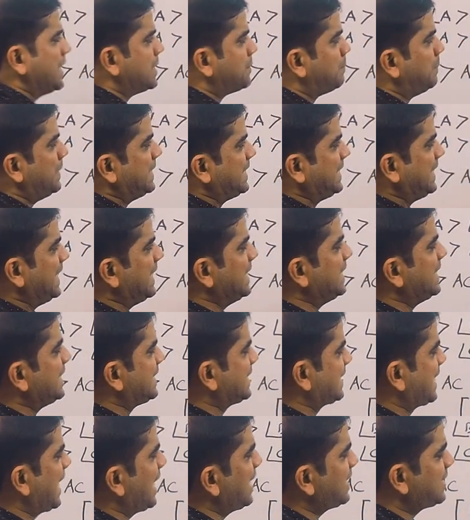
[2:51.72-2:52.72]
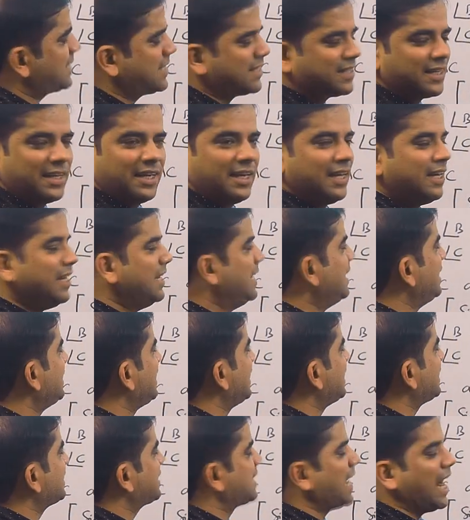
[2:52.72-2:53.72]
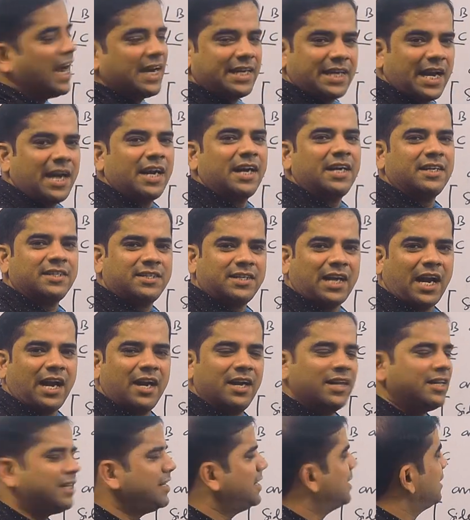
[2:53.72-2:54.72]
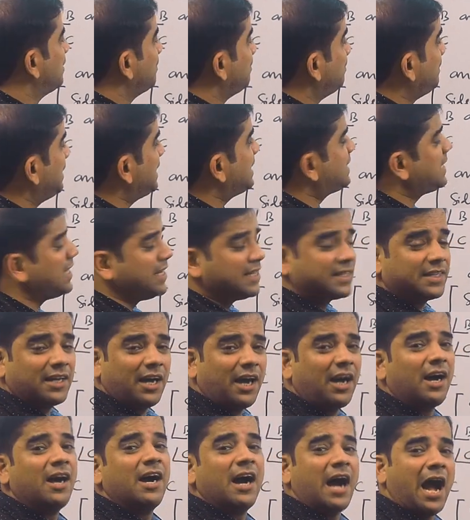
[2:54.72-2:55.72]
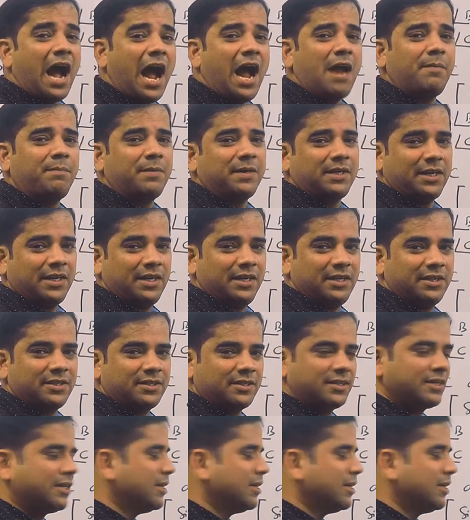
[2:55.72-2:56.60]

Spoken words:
is BC in this case? In this right angle triangle, BC is the hypotenuse.